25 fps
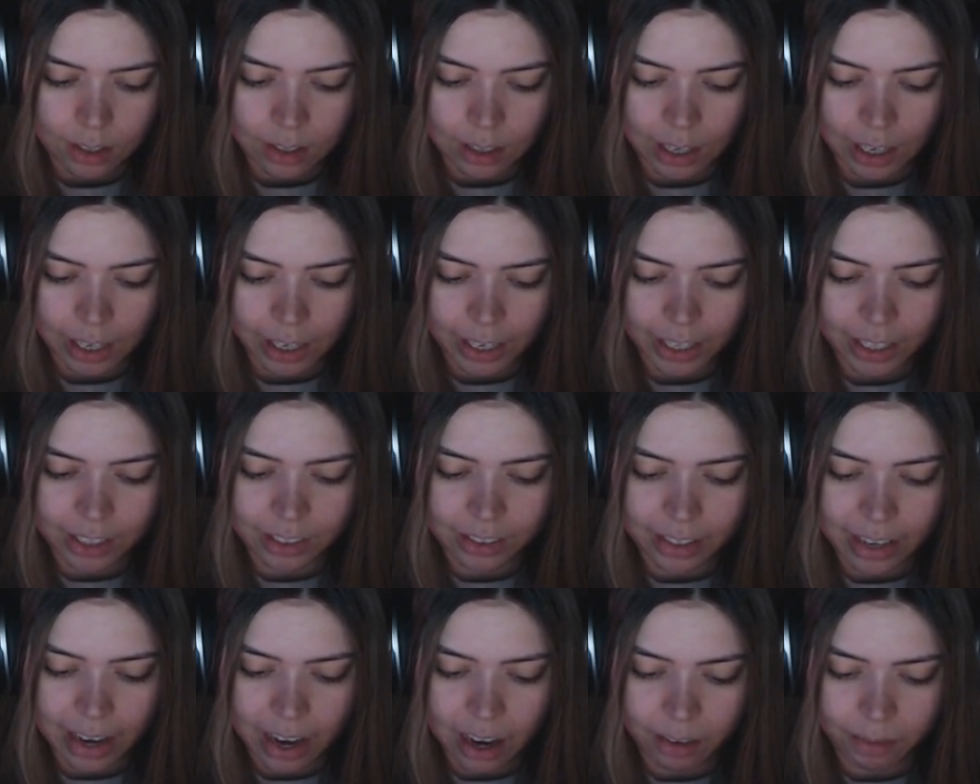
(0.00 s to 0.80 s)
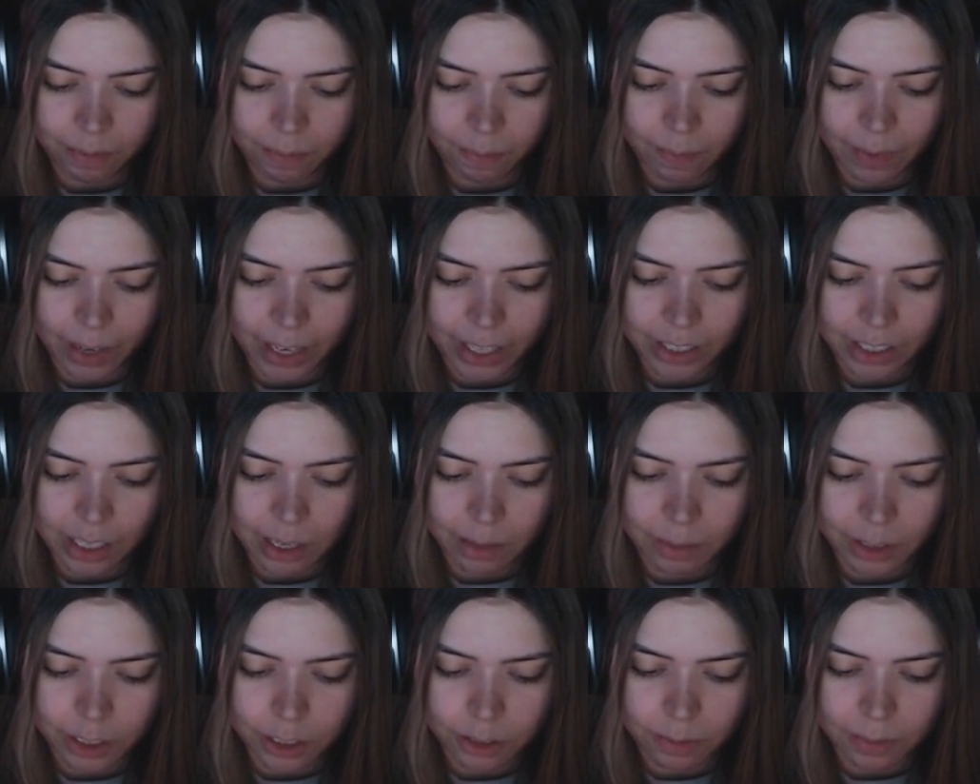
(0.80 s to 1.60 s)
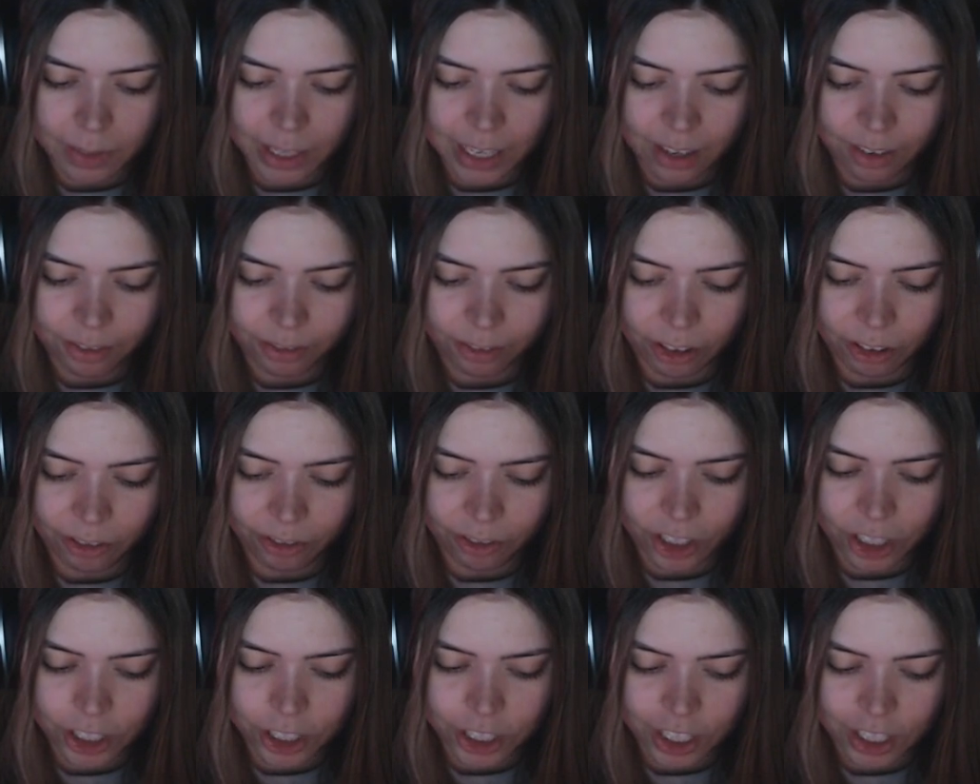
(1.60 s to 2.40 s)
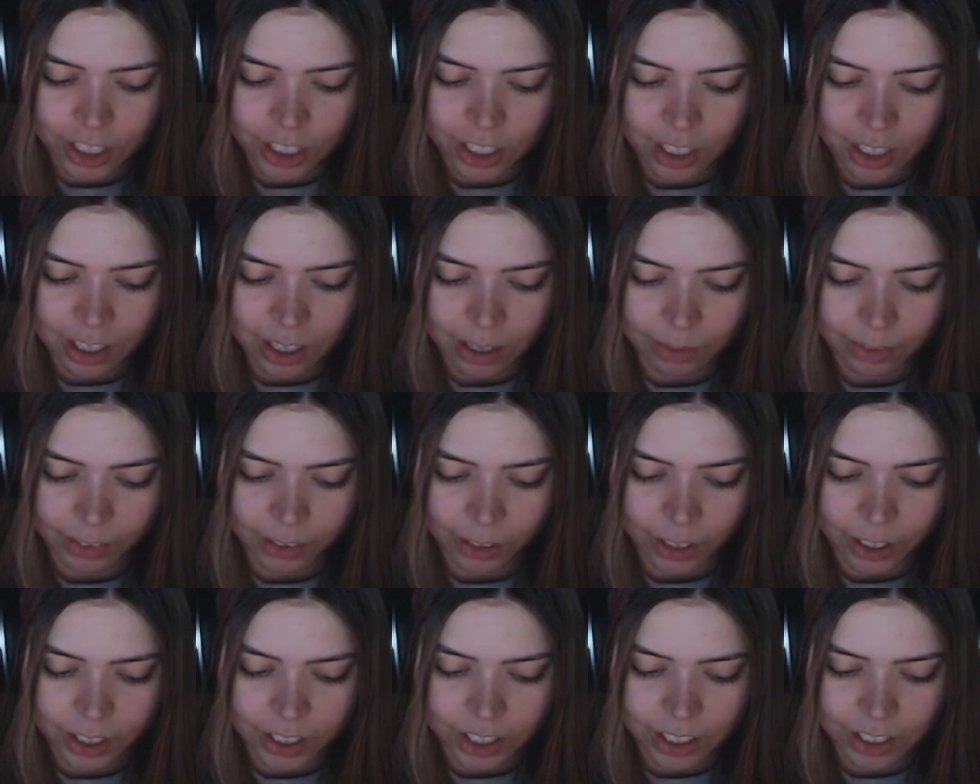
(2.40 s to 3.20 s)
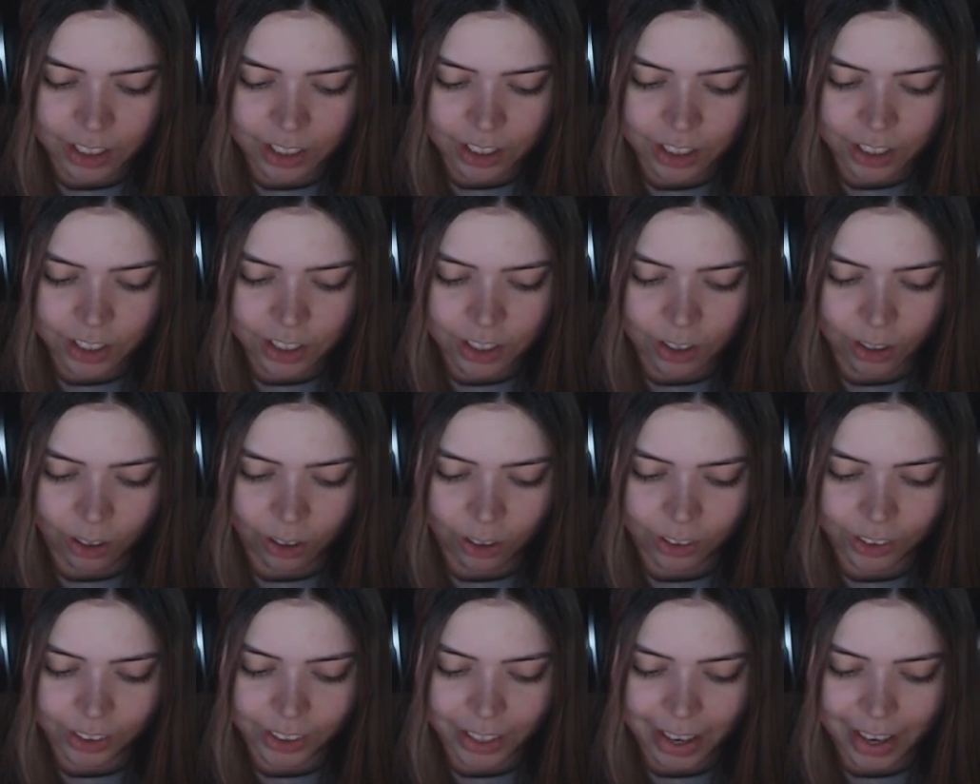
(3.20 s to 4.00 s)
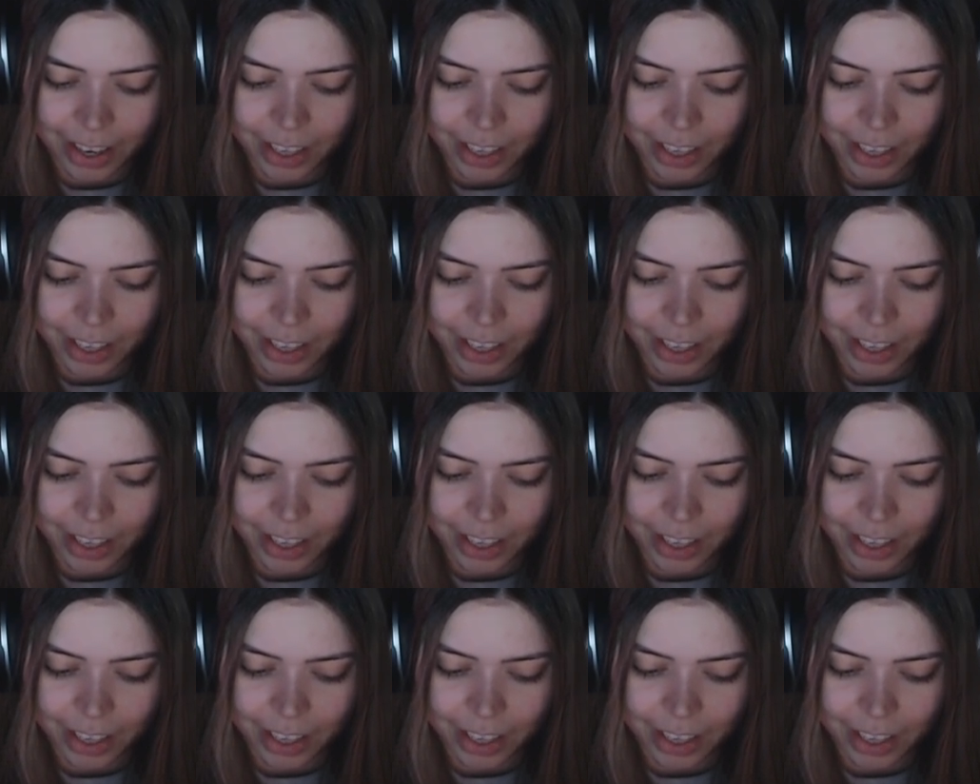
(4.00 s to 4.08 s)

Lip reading: Hi, Adept. My name is Mia. I'm from Virginia, and I'm 13 years old.